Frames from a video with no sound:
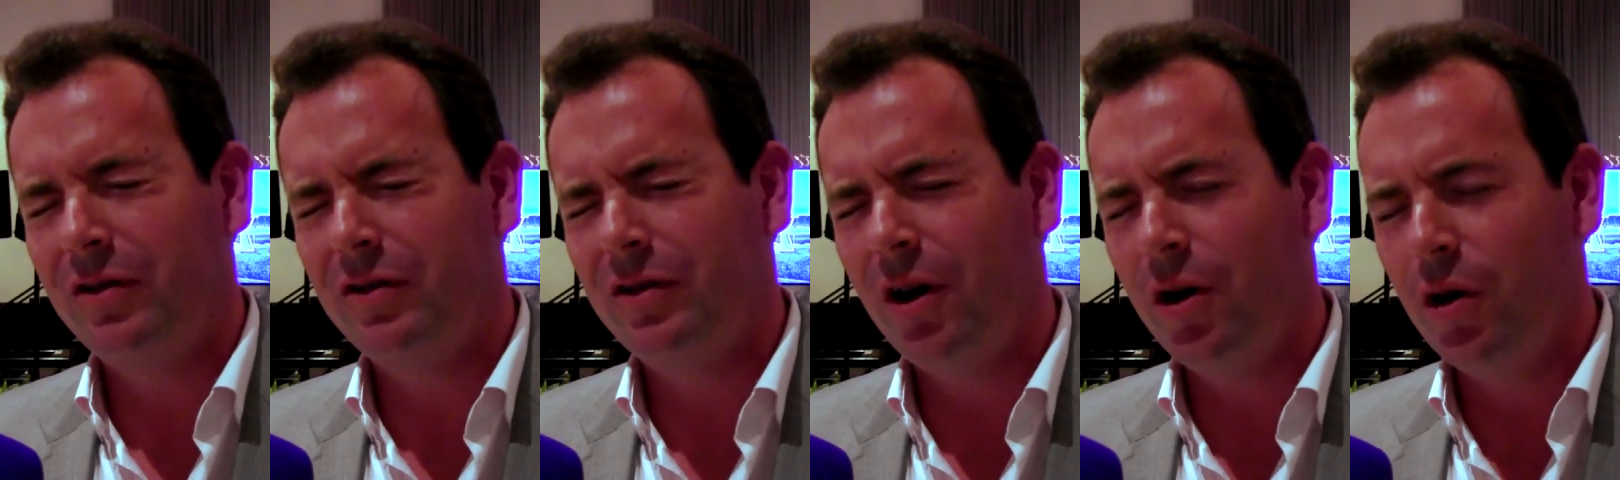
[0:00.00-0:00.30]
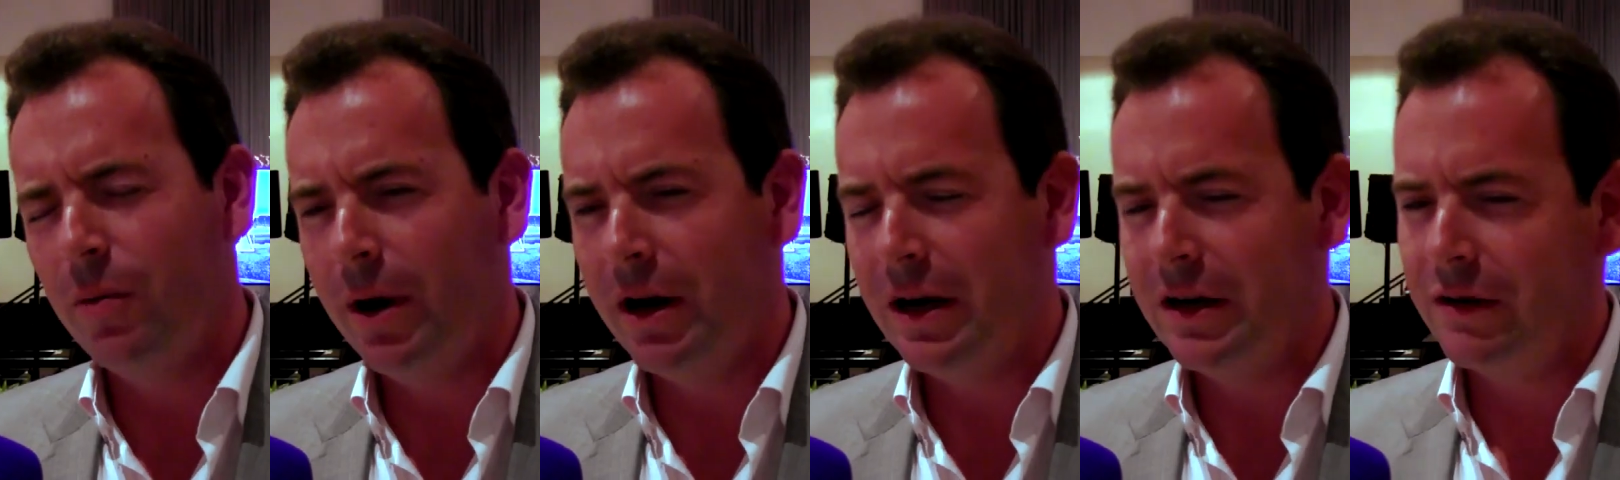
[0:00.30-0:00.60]

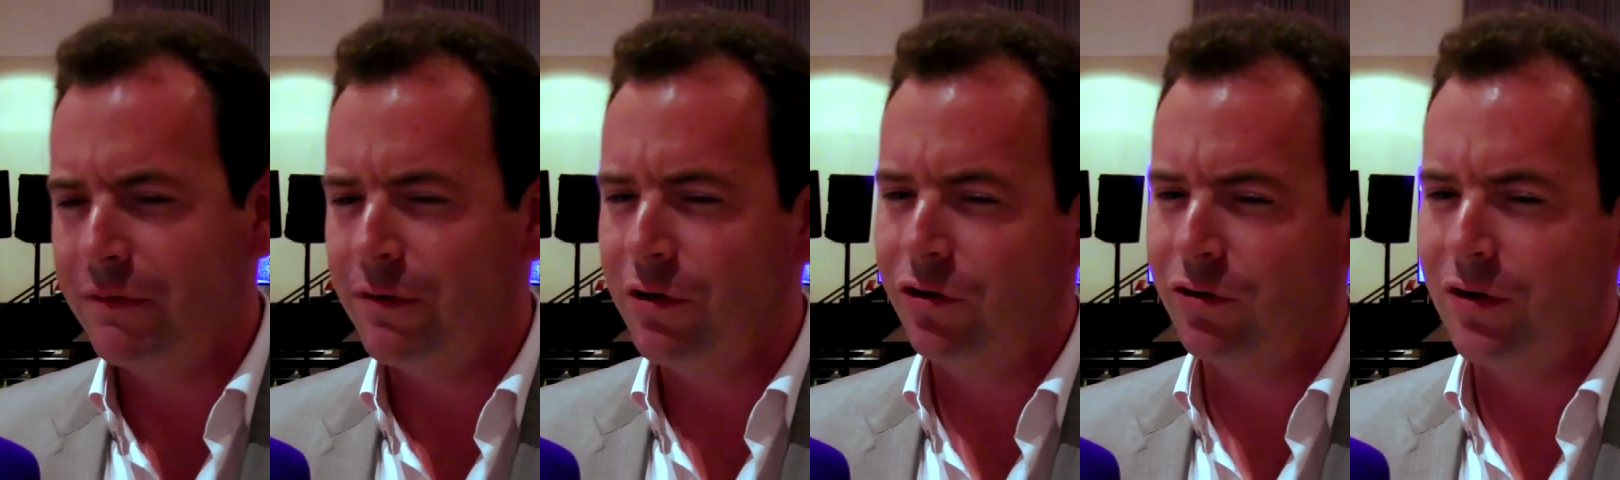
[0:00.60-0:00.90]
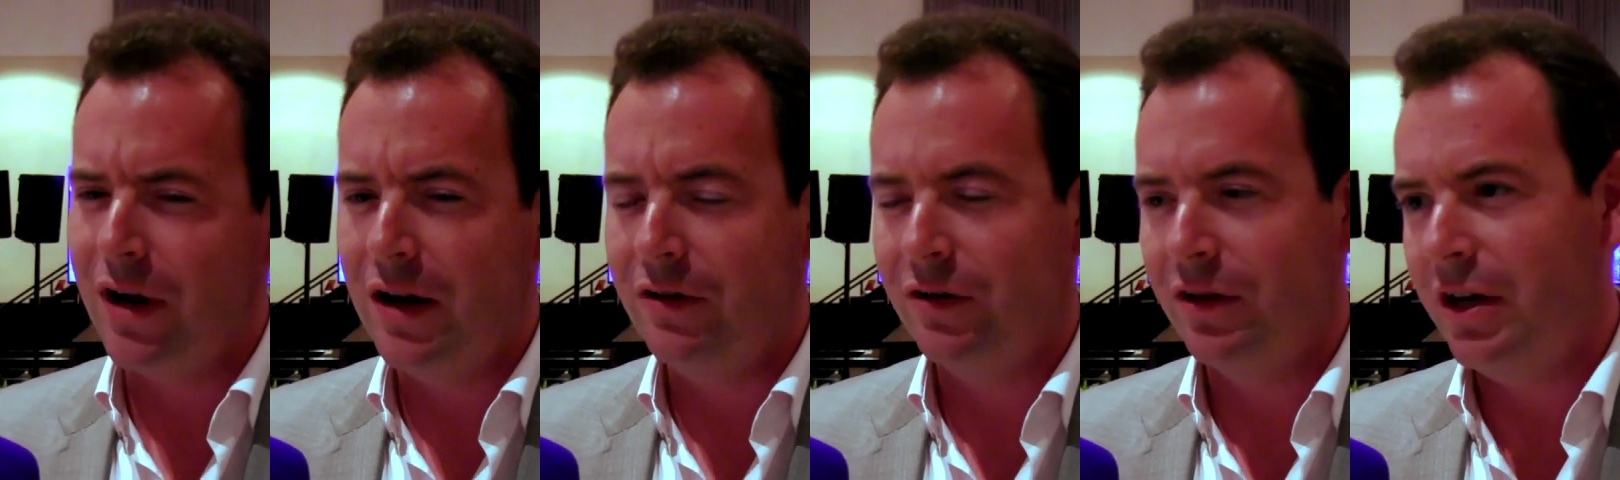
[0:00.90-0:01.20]
so many different
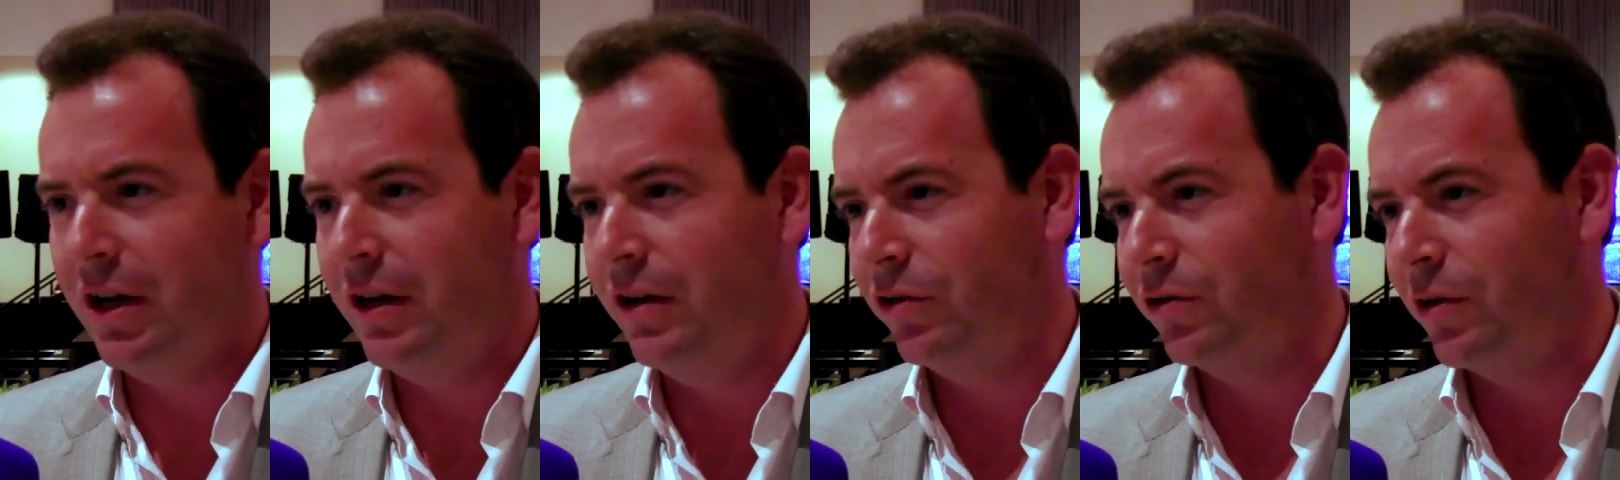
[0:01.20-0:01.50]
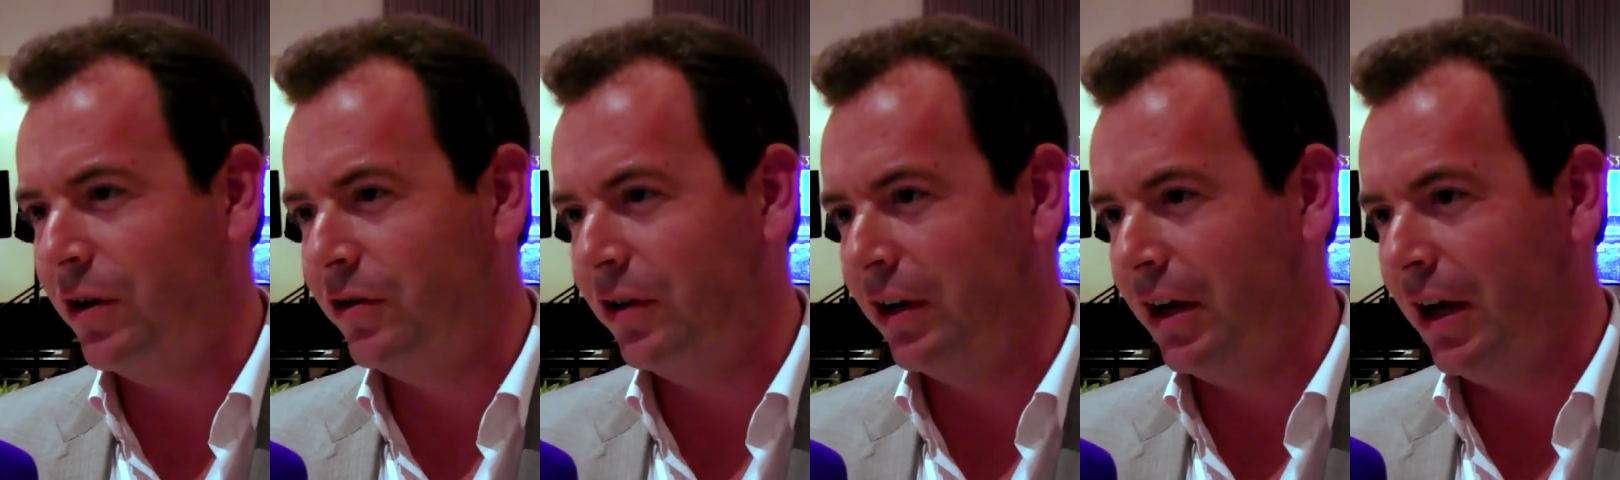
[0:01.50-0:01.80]
strands of the
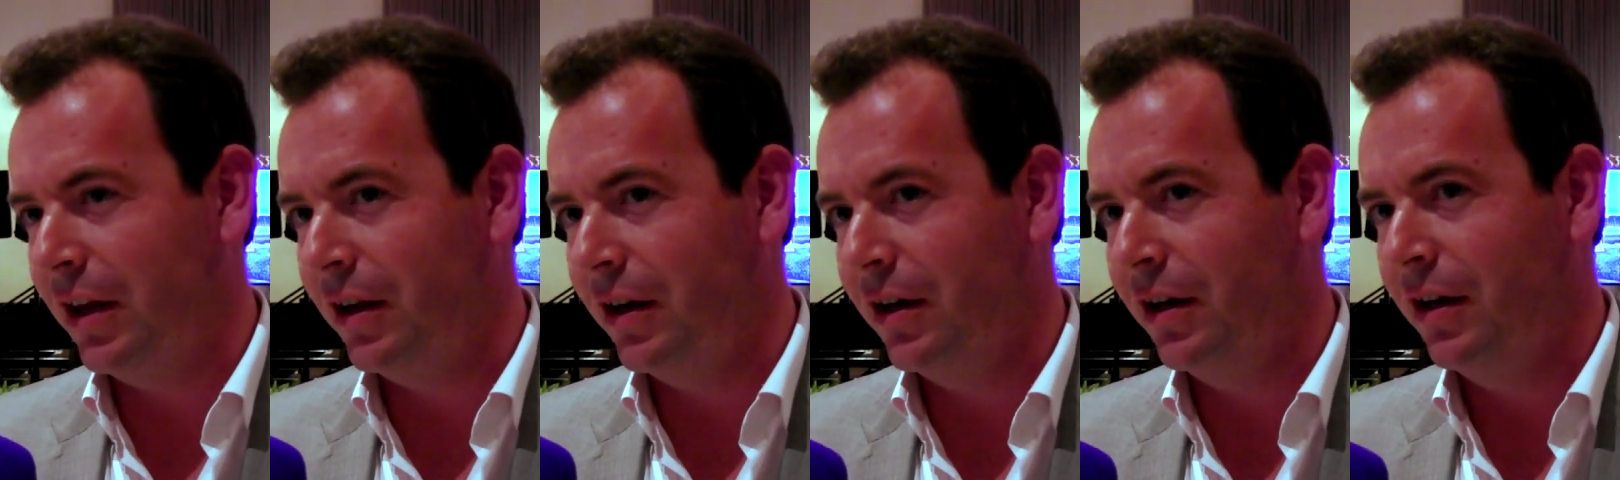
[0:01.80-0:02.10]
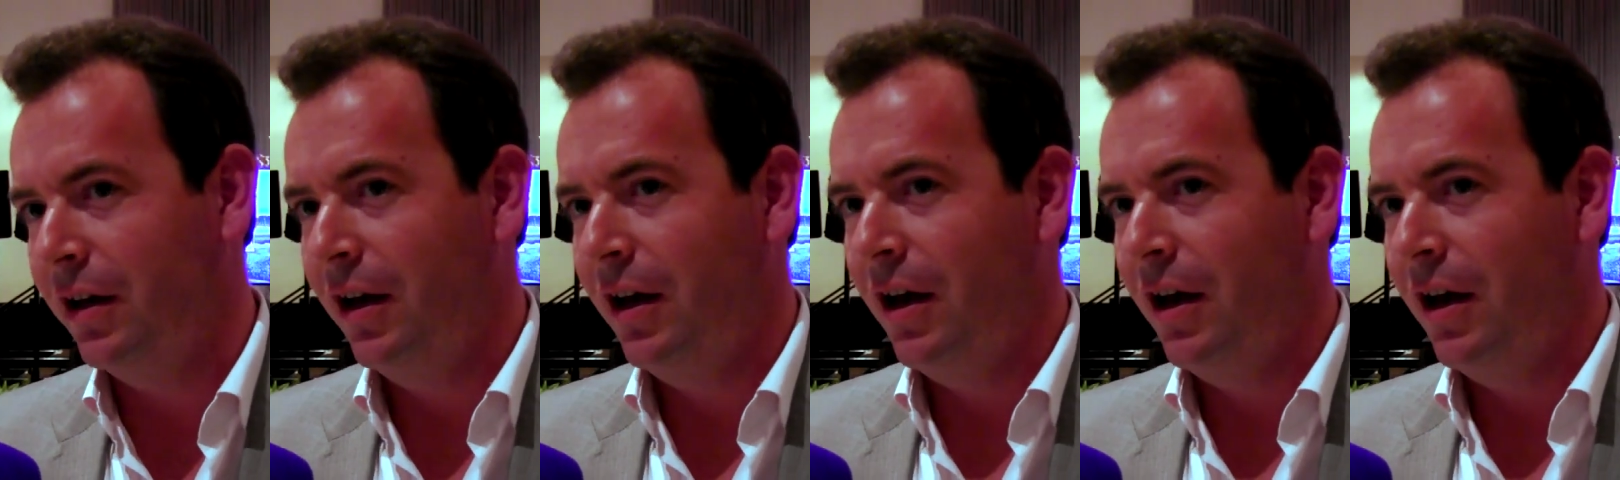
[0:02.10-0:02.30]
industry together.